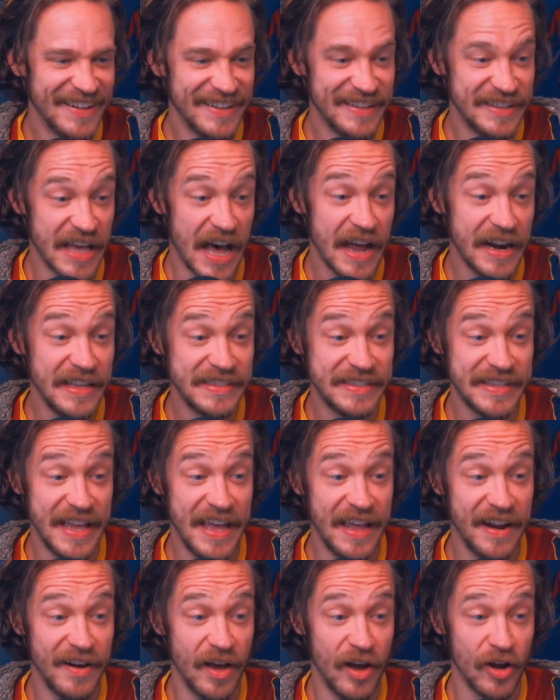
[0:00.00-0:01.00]
Dottie
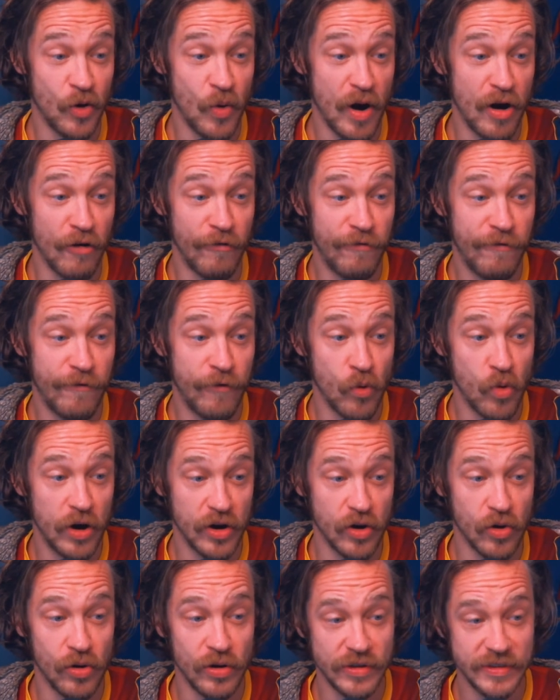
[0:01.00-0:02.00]
saying Aguero 4
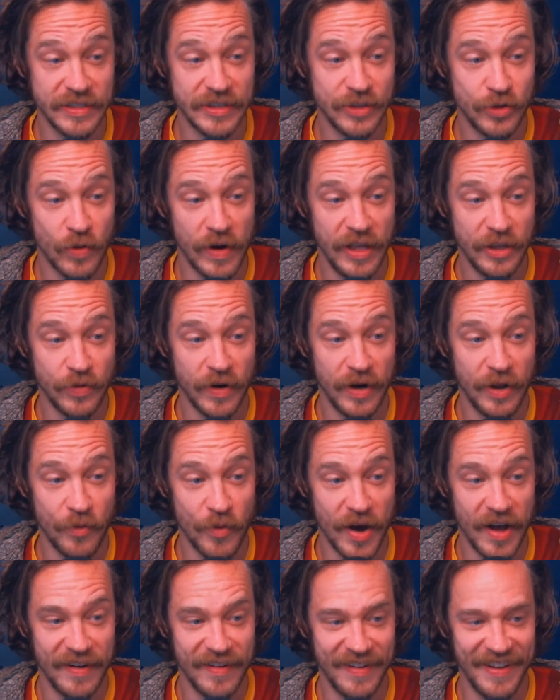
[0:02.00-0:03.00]
goals in
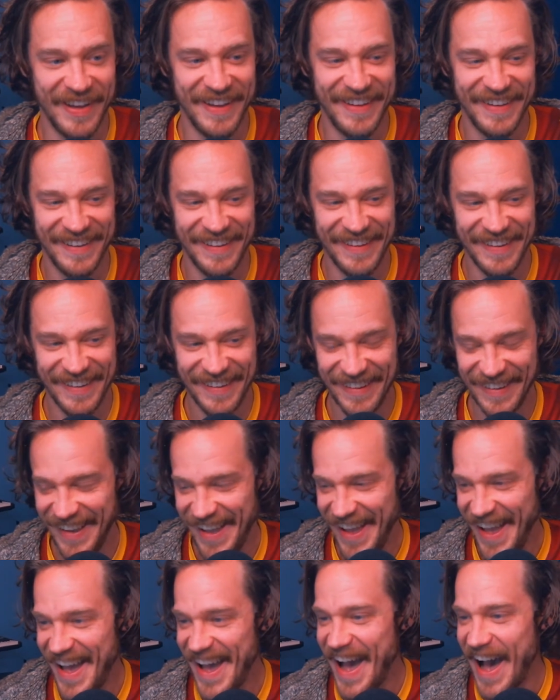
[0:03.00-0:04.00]
2021.
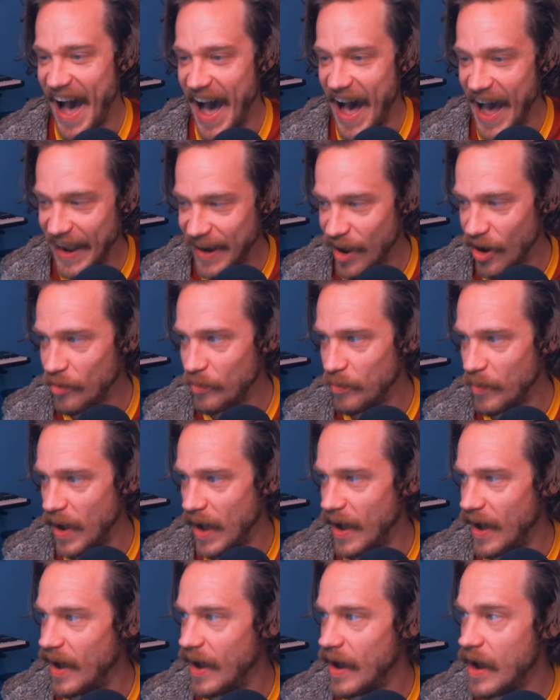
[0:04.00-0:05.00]
I know.
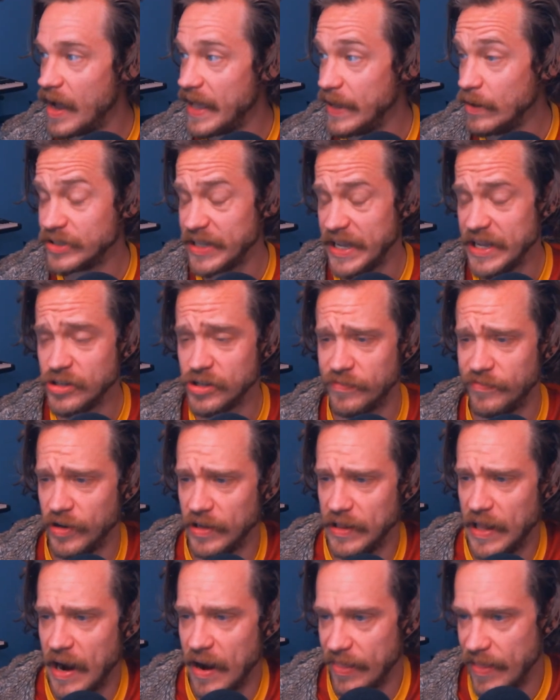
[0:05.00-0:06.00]
He was injured for
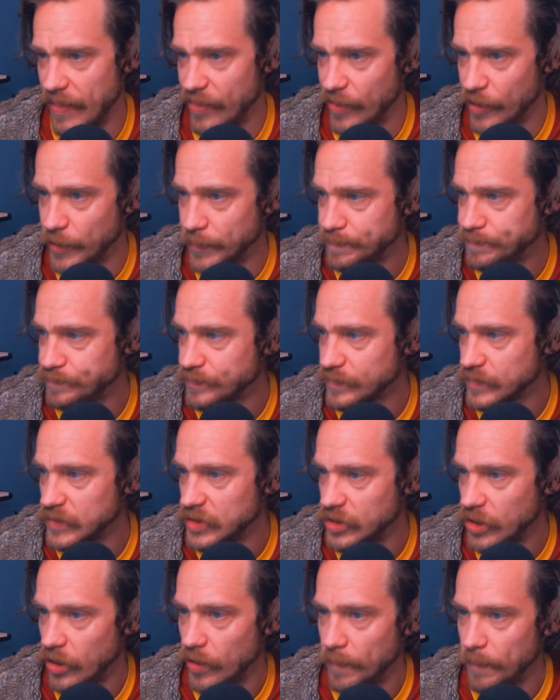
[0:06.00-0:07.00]
a lot of that, though.
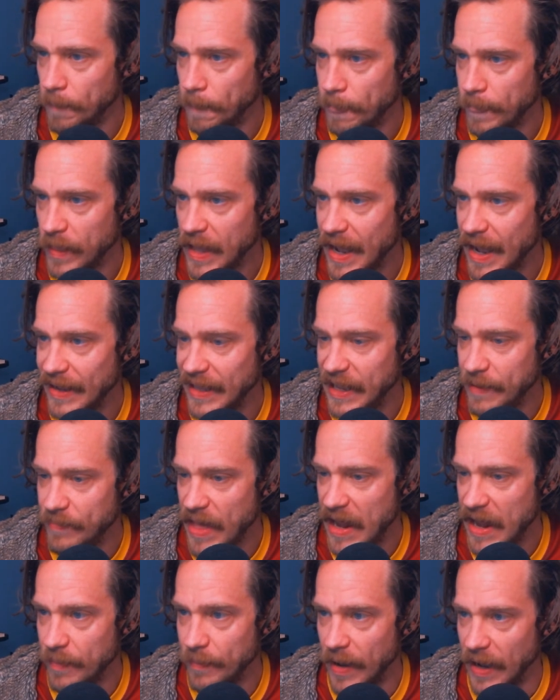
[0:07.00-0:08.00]
So you got to keep
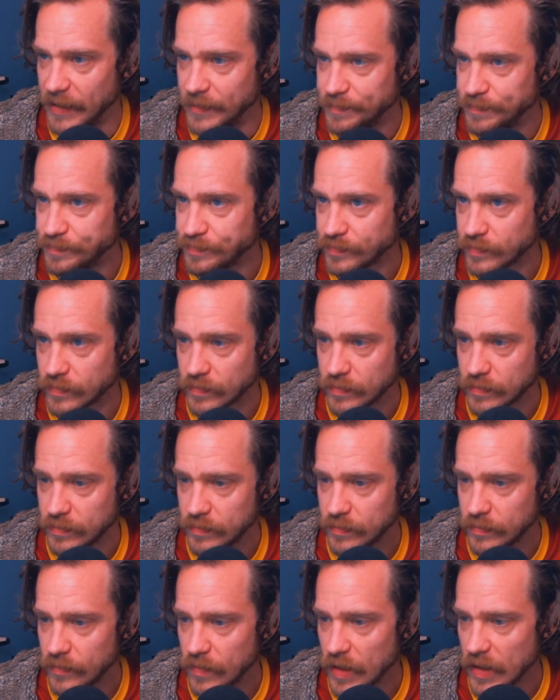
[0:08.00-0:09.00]
that in mind.
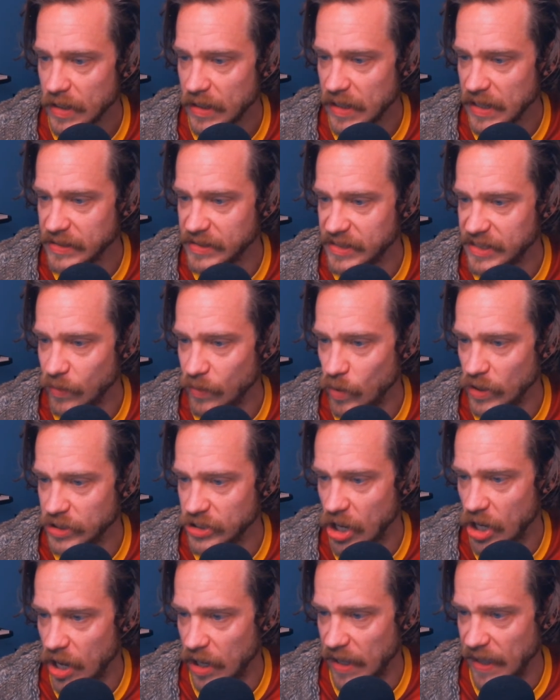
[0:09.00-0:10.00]
Let's see what
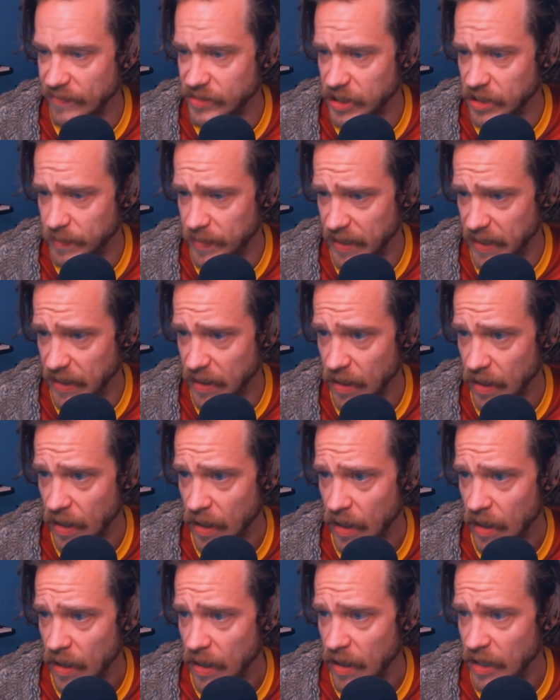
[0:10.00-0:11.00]
Talk FCB
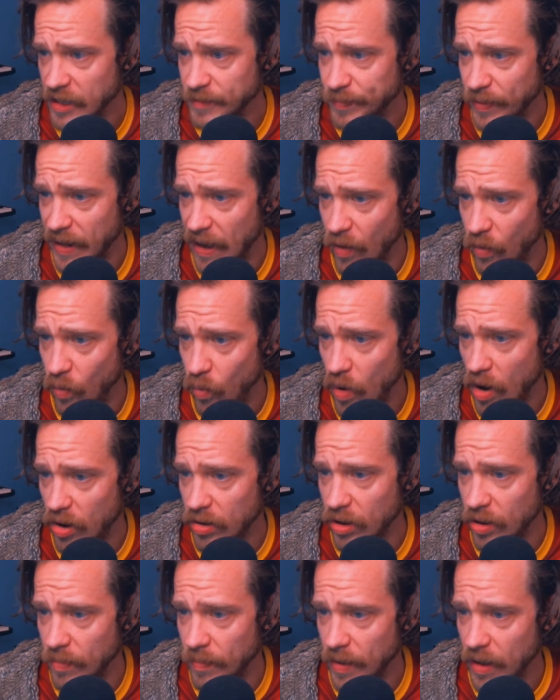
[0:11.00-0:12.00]
is put out.
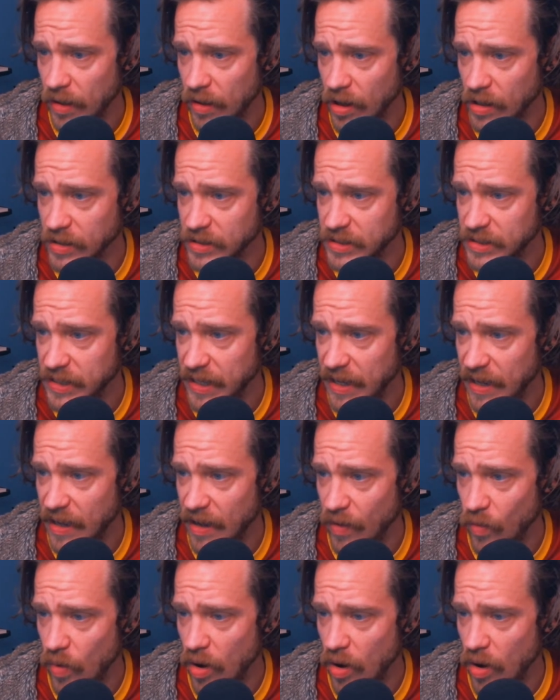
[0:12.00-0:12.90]
Welcome Garcia.